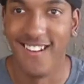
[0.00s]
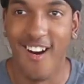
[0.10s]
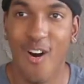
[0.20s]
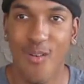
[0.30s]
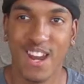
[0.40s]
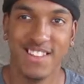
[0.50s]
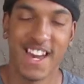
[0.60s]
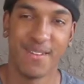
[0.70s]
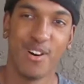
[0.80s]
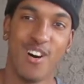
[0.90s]
already,
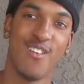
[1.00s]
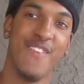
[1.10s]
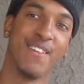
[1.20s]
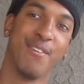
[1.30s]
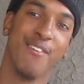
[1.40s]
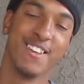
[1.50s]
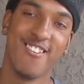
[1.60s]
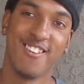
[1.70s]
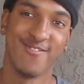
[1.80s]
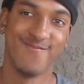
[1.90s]
Jake Paul, that's what we doing.